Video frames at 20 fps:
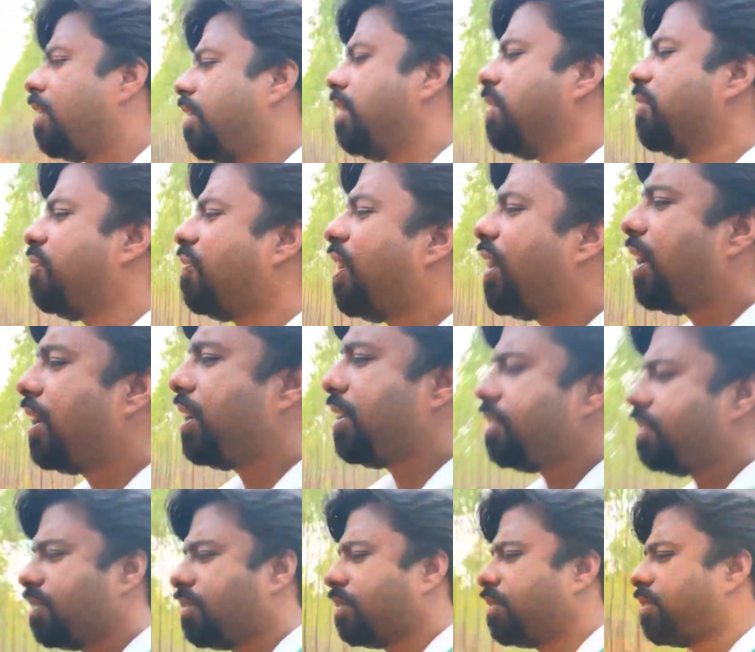
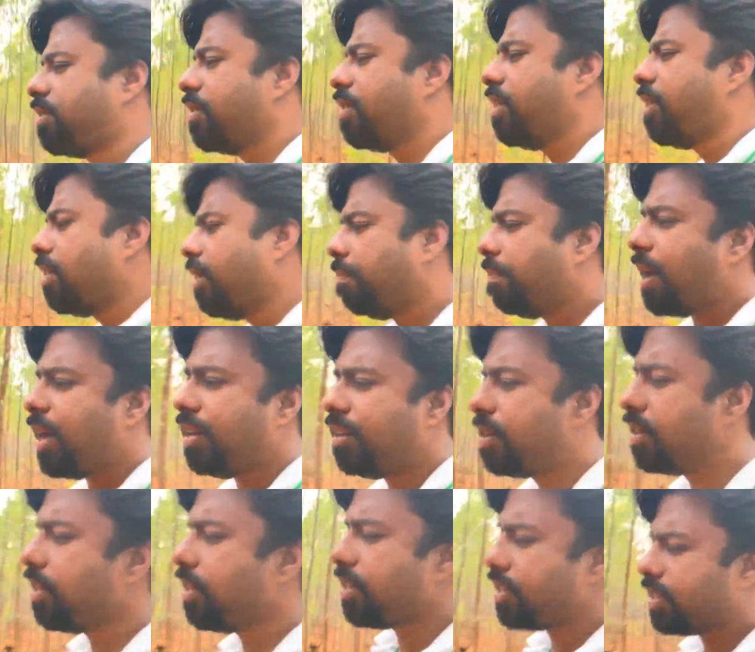defines my
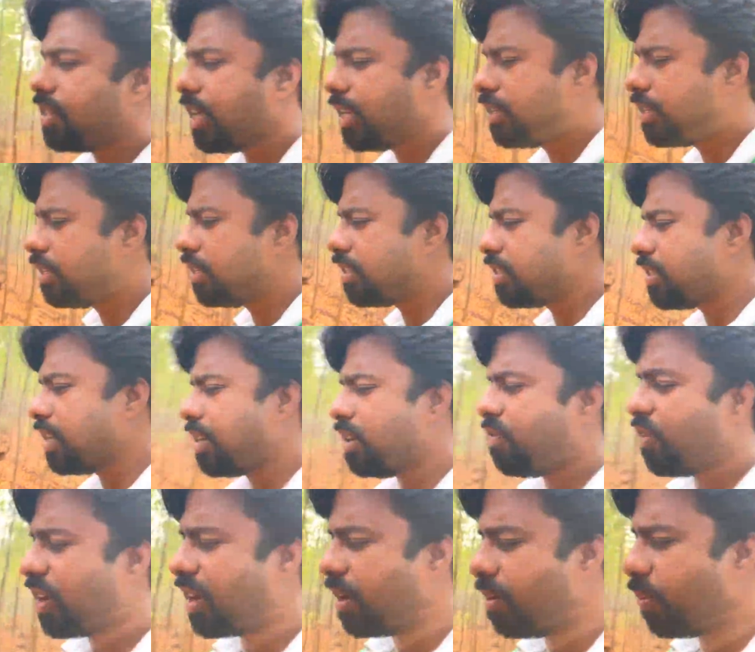internal states in a
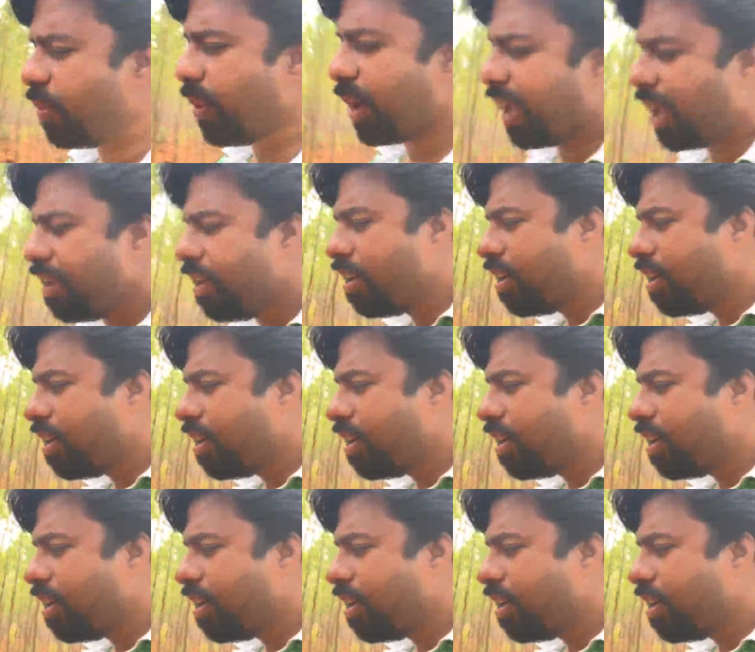significant way.